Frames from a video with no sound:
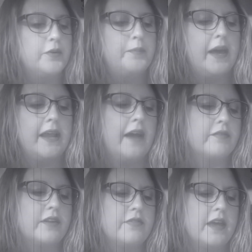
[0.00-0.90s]
bet
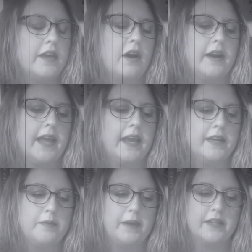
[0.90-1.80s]
everything on a
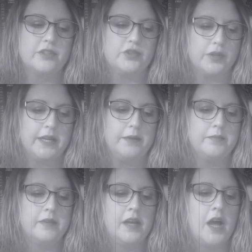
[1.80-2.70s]
handyman's
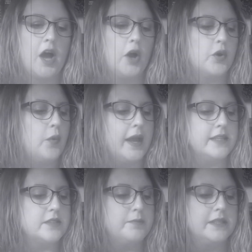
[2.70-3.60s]
dream, a
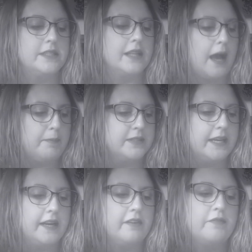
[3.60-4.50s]
quaint but
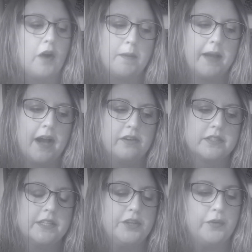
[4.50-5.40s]
dilapidated
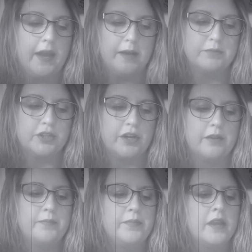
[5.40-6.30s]
farmhouse in New
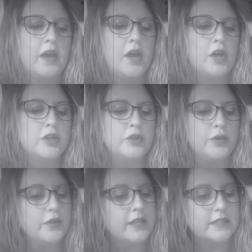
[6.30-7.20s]
Hampshire.
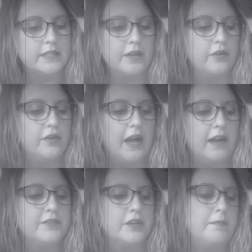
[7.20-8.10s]
Newly single
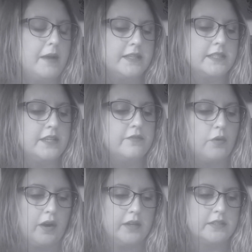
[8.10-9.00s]
after a messy
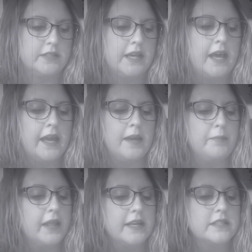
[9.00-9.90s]
divorce, he
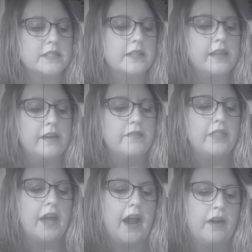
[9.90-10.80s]
plans to live in
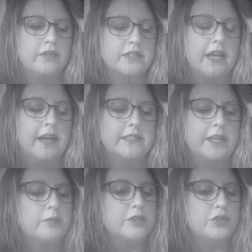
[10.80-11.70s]
the house as
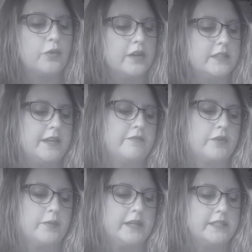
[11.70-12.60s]
he restores it
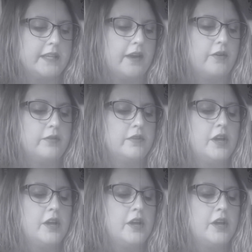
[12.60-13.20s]
for resale.